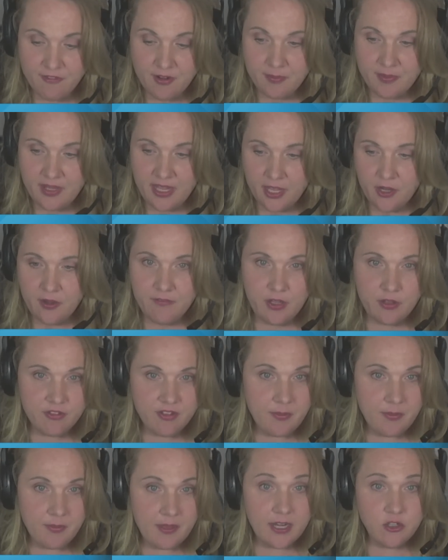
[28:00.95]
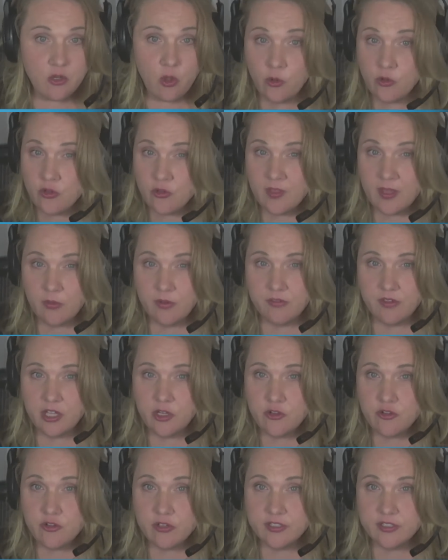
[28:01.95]
from the interview, something they told you that was
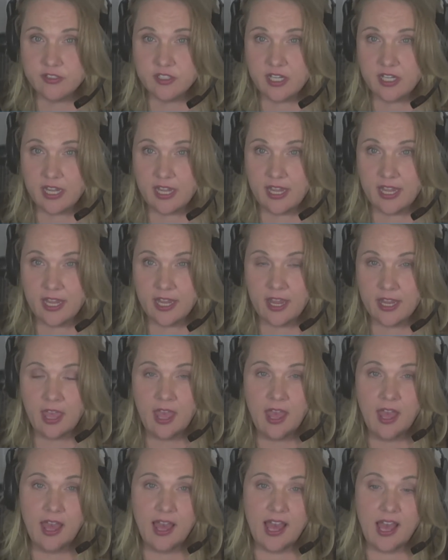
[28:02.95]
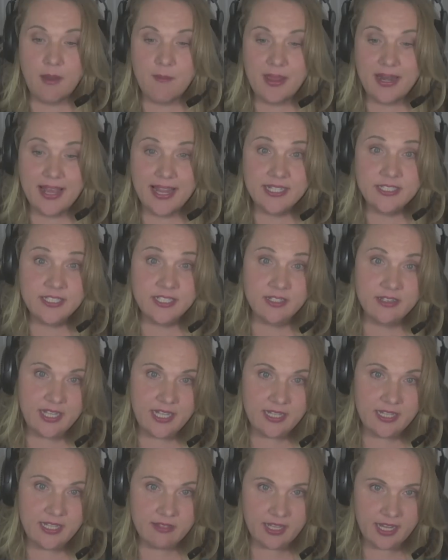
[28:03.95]
interesting, and
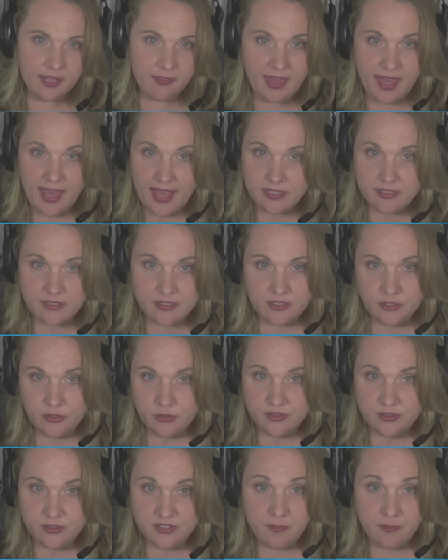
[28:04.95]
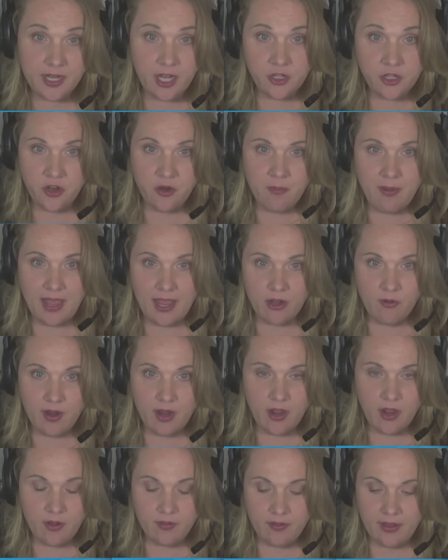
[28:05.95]
ideally link that to some
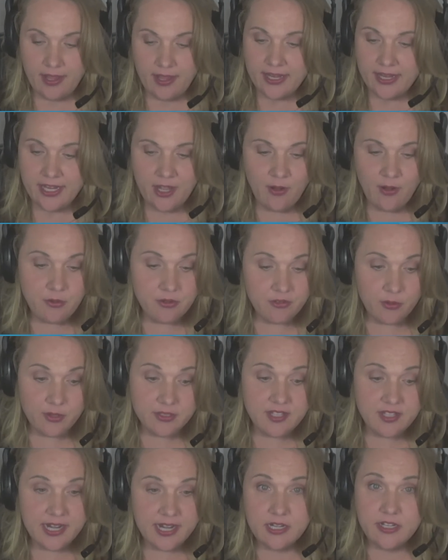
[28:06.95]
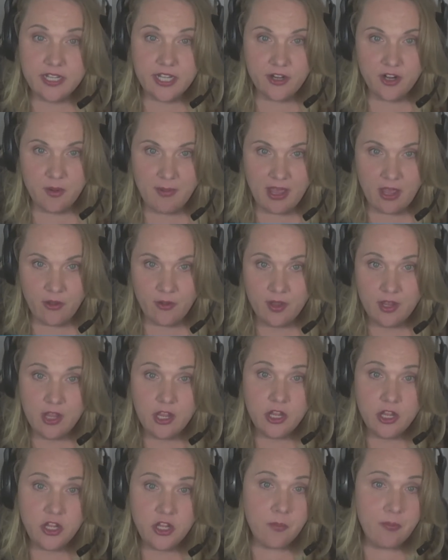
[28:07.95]
background. I was so excited to hear about
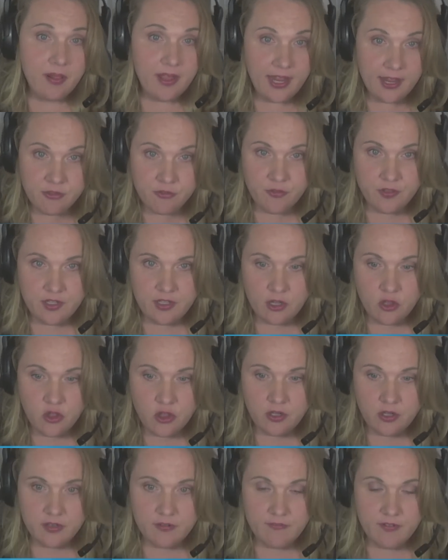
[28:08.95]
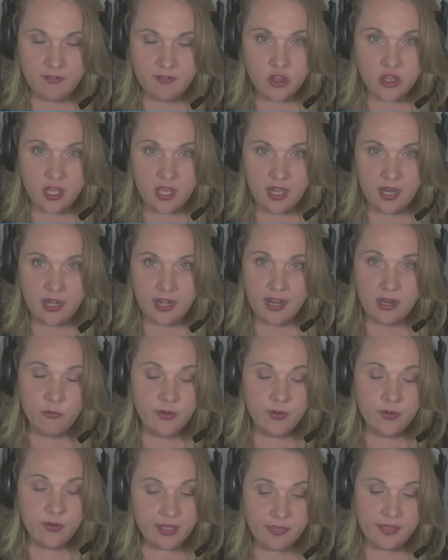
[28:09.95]
your plans for the digital division, and I
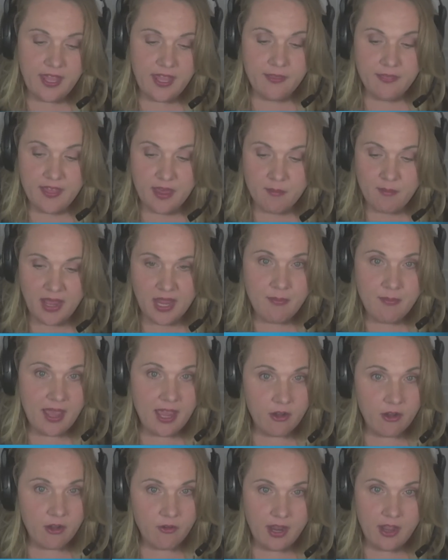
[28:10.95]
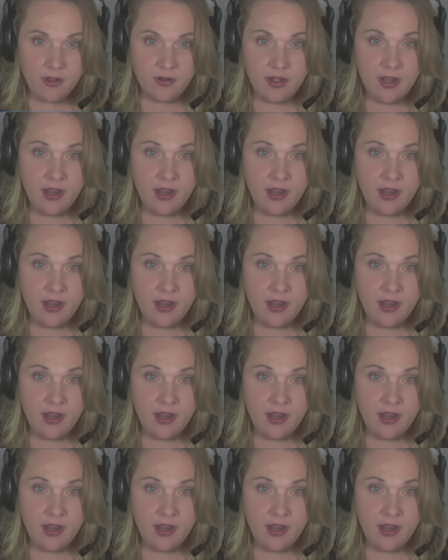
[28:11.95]
really think that my background